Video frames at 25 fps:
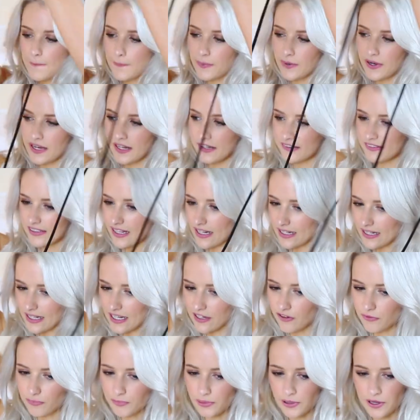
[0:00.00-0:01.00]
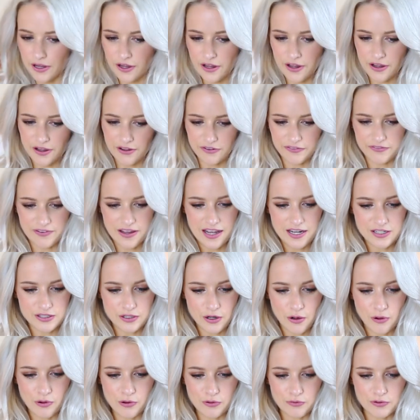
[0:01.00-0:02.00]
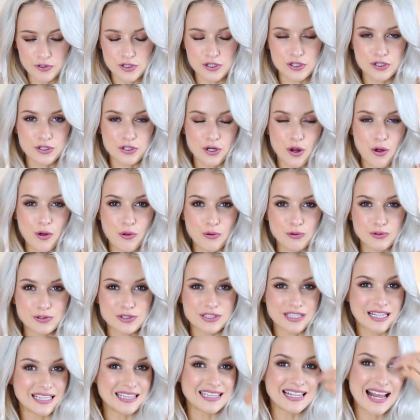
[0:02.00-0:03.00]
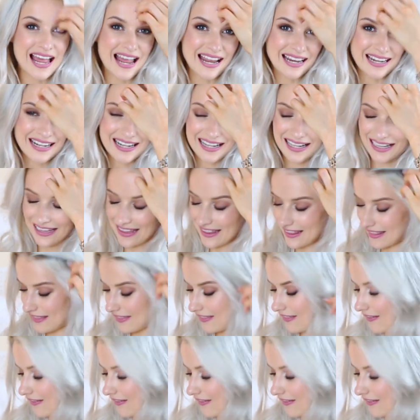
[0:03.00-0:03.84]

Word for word: But it's that kind of perfect over shoulder length